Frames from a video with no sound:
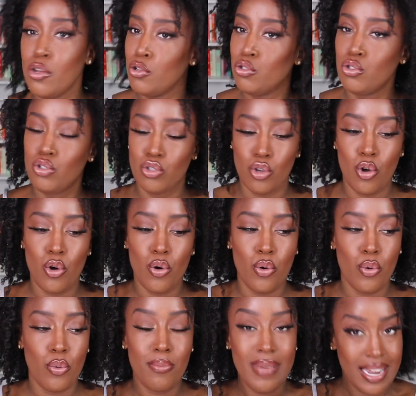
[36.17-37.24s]

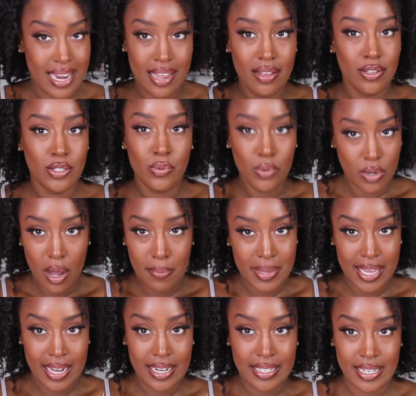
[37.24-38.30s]
So my nails will not be
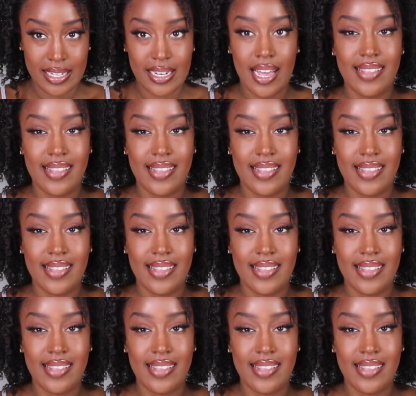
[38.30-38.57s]
getting done